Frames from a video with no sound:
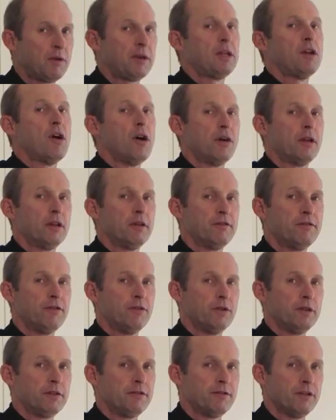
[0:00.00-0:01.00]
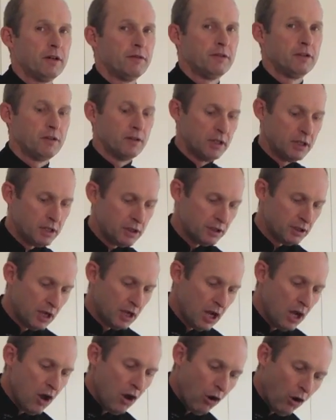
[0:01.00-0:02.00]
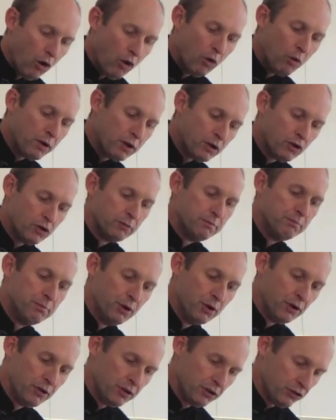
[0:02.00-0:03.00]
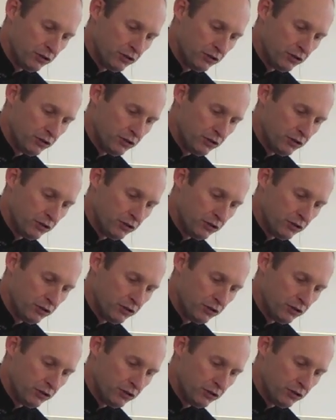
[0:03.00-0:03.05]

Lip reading: any hotter than 45 degrees, or we could burn the